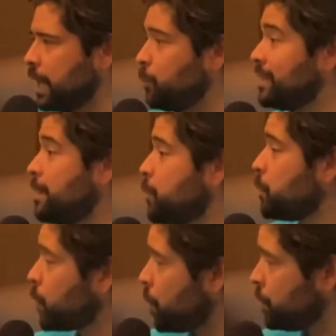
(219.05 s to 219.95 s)
And what type
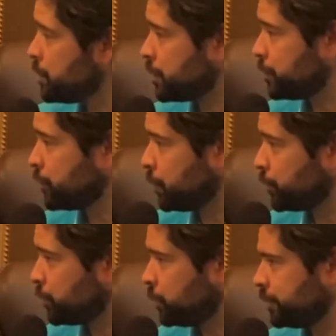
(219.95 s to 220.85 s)
of owners
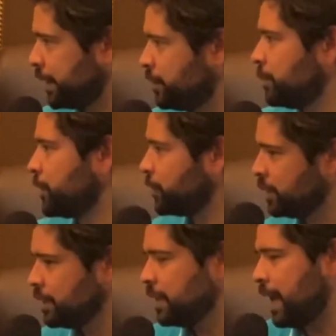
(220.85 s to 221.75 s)
also, like,
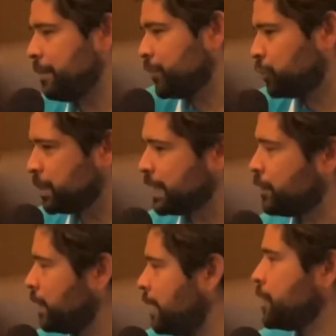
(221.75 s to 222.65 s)
because I'm assuming
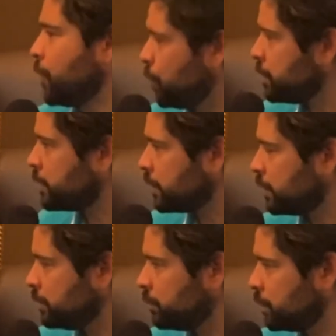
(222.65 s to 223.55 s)
that not every
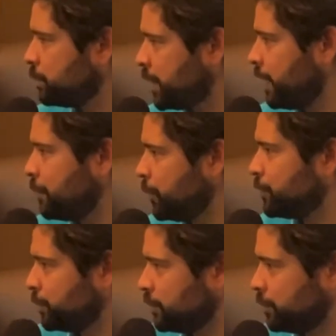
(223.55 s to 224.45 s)
owner will be
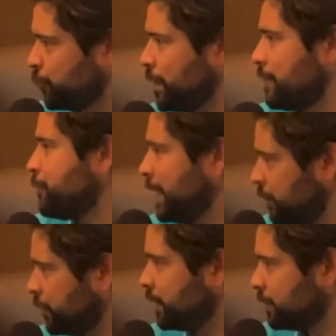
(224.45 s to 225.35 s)
able to run a
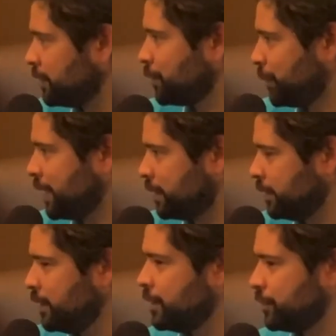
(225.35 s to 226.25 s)
franchise correctly.